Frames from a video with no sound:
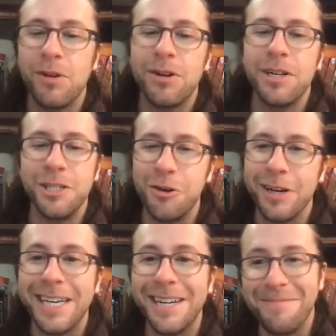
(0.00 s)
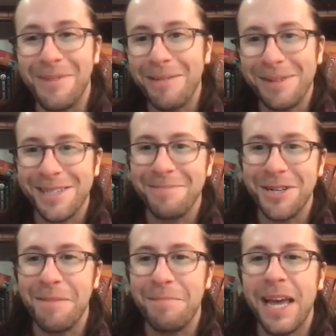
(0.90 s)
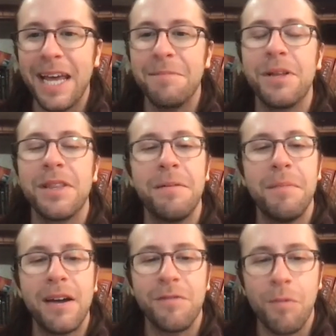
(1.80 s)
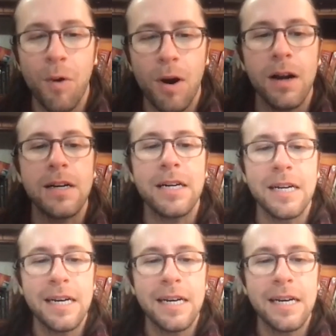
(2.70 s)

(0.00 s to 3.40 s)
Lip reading: are enjoying it and popping some champagne, but the amount of work